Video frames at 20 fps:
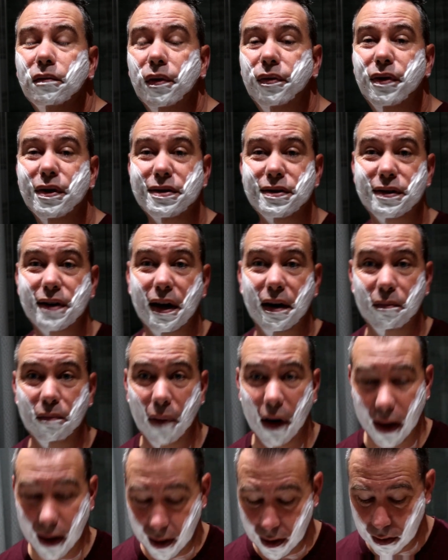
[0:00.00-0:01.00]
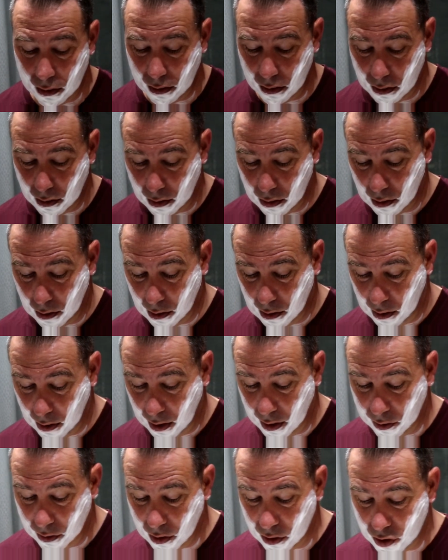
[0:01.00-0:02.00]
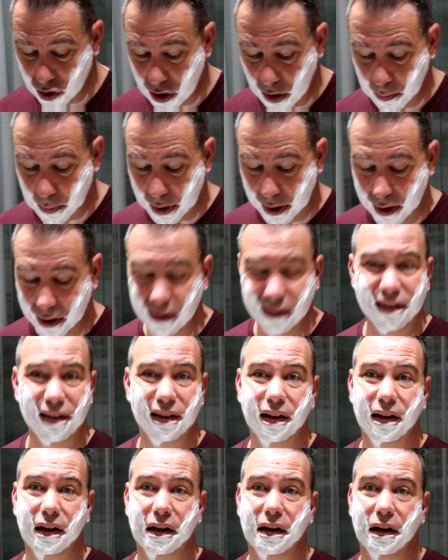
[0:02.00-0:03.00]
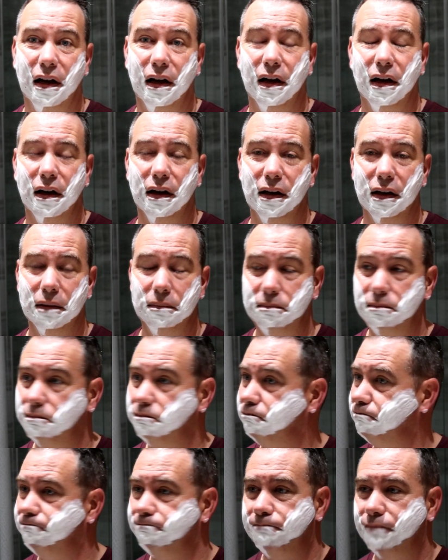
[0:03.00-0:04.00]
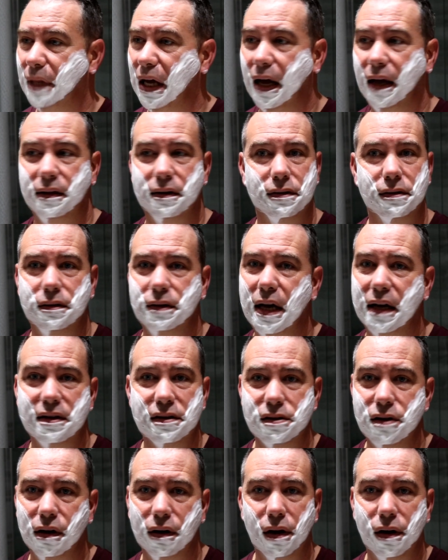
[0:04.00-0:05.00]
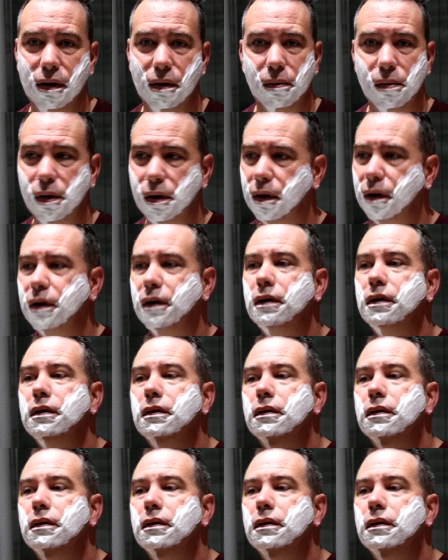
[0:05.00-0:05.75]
with the same blade in the G plate. That's not gonna work.